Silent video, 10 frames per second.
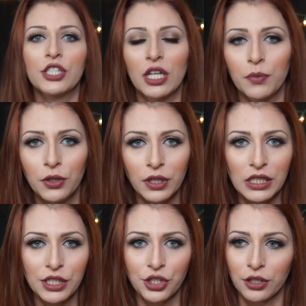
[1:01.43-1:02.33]
the shampoo and
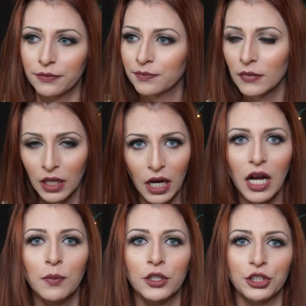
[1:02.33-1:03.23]
conditioner.
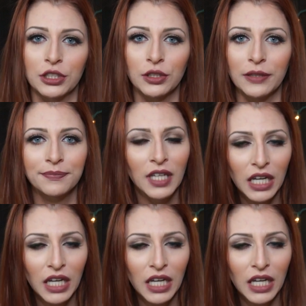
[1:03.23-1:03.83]
I'm allergic to it.